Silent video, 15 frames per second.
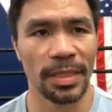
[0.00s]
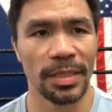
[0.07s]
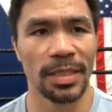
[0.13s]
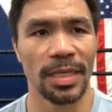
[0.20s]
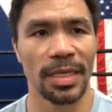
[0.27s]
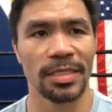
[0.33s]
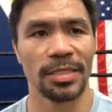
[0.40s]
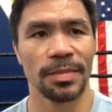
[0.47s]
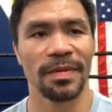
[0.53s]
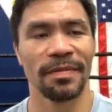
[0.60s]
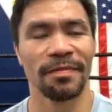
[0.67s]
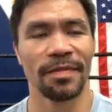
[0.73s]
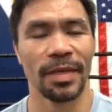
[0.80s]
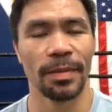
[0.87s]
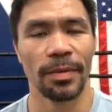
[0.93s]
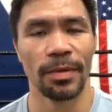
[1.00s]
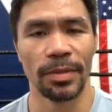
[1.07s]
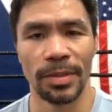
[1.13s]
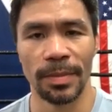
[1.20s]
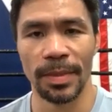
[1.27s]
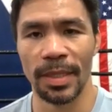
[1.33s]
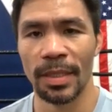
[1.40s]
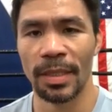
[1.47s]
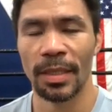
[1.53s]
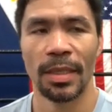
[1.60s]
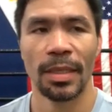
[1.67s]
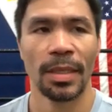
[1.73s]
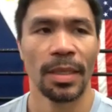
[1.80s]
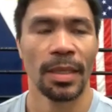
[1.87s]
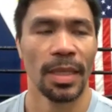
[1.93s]
God's favor to me,
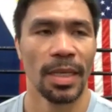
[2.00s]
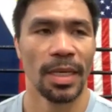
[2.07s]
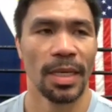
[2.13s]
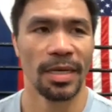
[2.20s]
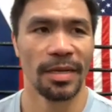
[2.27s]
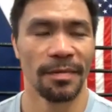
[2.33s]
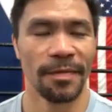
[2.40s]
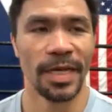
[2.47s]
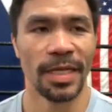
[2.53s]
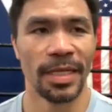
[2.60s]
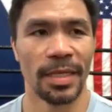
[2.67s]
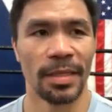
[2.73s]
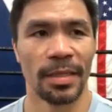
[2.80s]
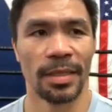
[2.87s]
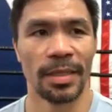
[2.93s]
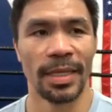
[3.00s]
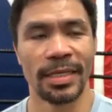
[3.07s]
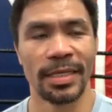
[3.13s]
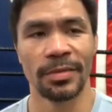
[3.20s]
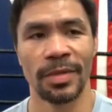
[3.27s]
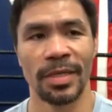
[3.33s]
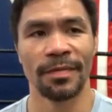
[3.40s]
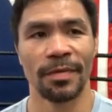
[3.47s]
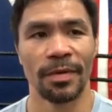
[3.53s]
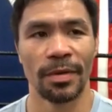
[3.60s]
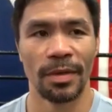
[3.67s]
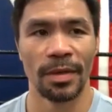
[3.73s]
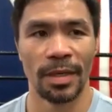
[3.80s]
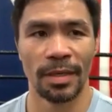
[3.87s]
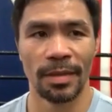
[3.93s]
and I'm fighting next week
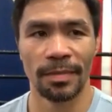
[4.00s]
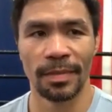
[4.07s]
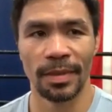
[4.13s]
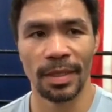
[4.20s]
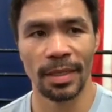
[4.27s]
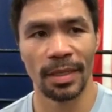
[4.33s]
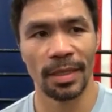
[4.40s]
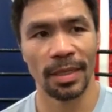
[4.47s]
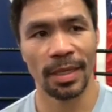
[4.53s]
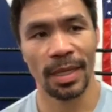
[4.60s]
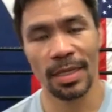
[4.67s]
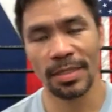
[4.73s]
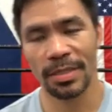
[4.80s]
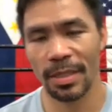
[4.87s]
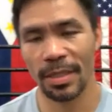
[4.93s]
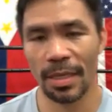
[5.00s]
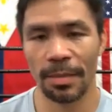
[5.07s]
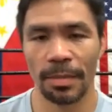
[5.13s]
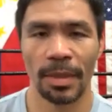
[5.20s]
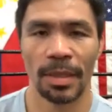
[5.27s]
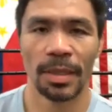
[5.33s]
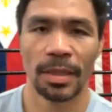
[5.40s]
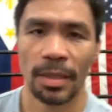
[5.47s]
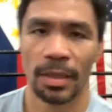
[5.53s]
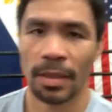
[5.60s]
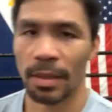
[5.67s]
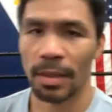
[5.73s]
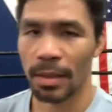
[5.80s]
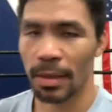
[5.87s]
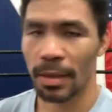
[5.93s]
for in God's name.
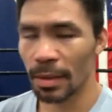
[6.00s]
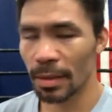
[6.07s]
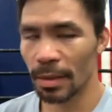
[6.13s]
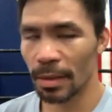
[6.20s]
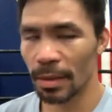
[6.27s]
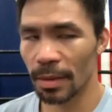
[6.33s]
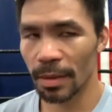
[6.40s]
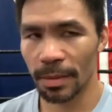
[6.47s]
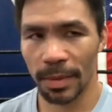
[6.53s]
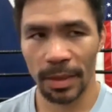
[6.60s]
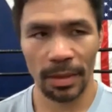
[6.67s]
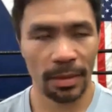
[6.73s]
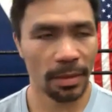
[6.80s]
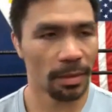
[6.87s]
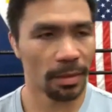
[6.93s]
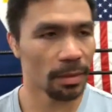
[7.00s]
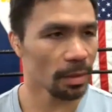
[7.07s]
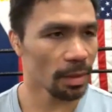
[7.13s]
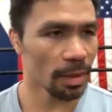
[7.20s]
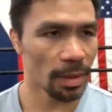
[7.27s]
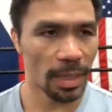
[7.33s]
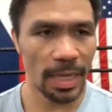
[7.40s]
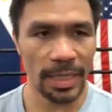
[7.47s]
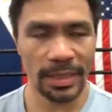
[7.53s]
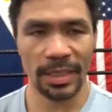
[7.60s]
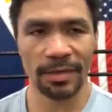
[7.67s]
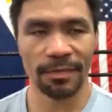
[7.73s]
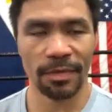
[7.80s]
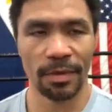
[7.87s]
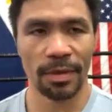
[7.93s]
I mean, asking
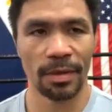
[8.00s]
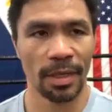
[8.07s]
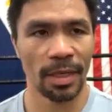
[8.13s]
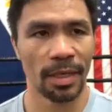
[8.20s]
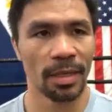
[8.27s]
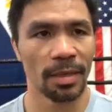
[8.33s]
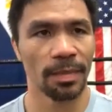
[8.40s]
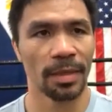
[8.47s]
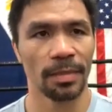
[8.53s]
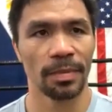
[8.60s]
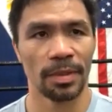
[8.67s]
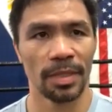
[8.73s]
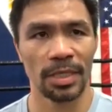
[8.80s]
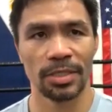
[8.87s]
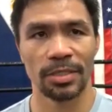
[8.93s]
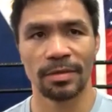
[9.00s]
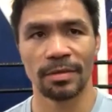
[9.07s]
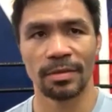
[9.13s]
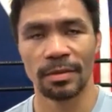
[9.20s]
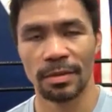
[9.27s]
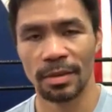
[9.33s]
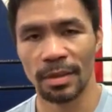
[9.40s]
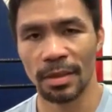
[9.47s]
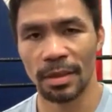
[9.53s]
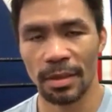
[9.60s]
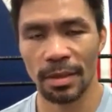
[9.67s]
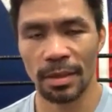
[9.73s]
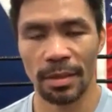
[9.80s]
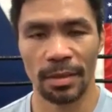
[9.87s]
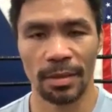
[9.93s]
for help and protection
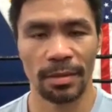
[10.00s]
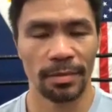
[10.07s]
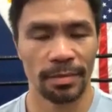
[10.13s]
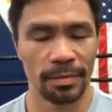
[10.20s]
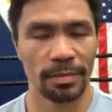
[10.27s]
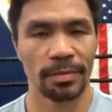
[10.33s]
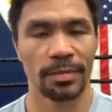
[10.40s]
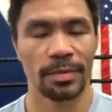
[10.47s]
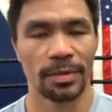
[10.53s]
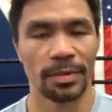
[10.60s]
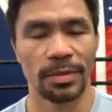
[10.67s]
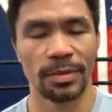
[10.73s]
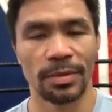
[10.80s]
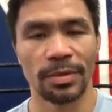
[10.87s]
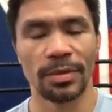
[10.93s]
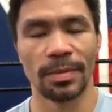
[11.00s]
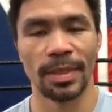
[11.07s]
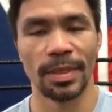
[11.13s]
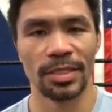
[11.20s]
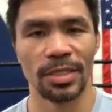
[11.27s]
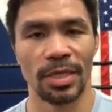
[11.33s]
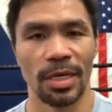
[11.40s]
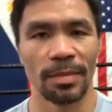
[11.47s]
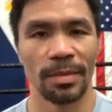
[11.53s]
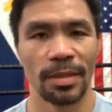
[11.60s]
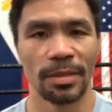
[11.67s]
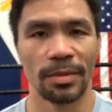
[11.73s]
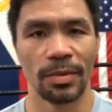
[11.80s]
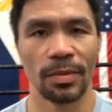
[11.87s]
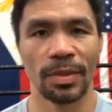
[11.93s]
uh, to do my job
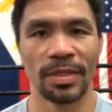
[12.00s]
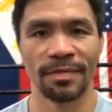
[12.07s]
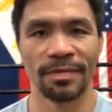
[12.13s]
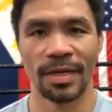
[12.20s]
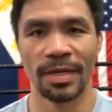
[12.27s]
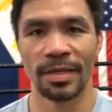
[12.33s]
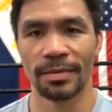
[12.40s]
and to win the fight.